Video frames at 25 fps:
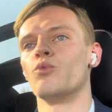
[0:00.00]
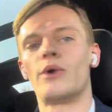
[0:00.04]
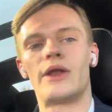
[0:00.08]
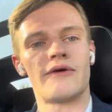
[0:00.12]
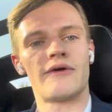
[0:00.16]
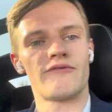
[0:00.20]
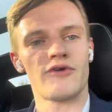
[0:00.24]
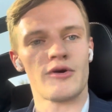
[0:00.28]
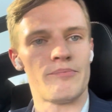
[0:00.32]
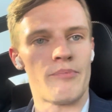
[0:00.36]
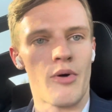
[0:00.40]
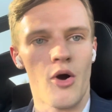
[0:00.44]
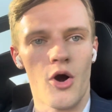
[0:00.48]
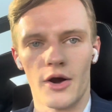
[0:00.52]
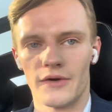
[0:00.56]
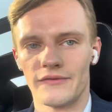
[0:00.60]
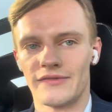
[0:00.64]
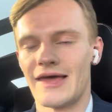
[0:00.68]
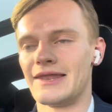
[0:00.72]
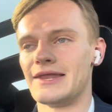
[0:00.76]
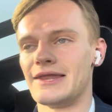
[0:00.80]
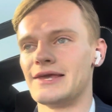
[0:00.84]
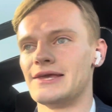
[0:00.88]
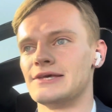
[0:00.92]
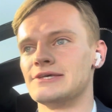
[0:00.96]
whatever part
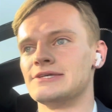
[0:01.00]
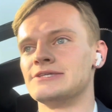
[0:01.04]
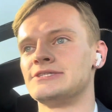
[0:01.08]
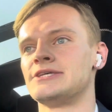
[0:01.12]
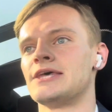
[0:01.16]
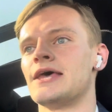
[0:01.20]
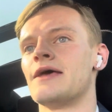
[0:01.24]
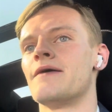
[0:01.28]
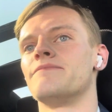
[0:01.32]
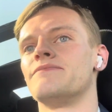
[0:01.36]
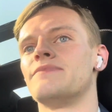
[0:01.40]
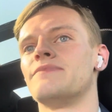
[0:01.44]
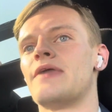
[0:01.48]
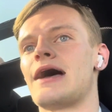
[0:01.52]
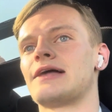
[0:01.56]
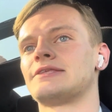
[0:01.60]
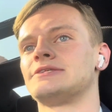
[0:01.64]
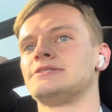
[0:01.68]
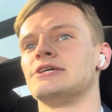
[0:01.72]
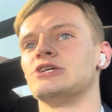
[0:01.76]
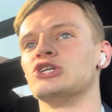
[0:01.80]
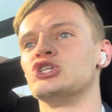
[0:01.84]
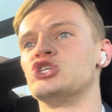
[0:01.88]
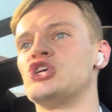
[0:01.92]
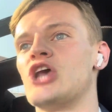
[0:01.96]
that is,
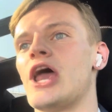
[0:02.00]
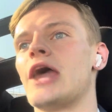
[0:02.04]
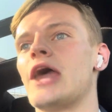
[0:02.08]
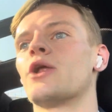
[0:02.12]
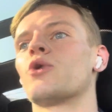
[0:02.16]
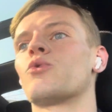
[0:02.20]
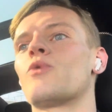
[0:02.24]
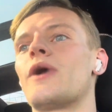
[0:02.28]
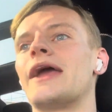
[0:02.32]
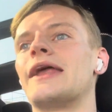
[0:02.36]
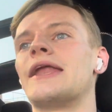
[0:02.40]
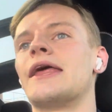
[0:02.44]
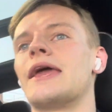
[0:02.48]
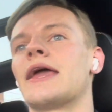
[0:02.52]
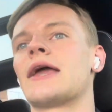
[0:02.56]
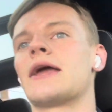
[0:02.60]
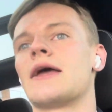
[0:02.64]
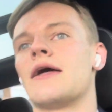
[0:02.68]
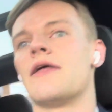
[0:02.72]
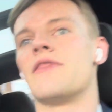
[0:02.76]
that's generating